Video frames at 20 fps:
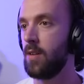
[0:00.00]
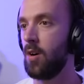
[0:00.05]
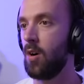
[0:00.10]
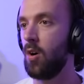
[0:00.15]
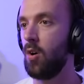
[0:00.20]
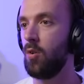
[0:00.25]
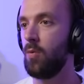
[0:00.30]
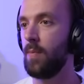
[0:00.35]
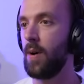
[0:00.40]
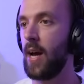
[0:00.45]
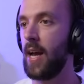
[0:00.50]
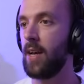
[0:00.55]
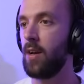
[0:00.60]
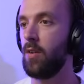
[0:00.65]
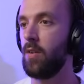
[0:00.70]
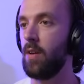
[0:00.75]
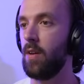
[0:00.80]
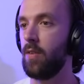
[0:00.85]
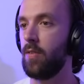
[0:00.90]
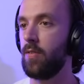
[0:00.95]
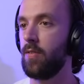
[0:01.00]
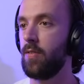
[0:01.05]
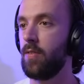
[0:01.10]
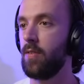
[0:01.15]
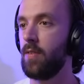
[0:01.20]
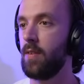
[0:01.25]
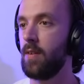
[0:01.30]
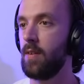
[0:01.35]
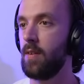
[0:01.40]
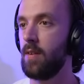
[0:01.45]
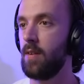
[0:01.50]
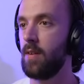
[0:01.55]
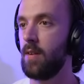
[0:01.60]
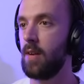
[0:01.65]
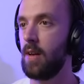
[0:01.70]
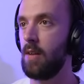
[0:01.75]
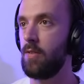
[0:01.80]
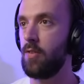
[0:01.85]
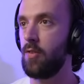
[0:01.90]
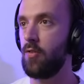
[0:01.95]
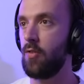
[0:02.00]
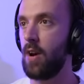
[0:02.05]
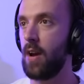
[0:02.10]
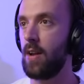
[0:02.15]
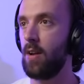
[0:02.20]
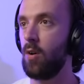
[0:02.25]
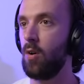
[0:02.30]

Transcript: Oh my goodness. It's a giant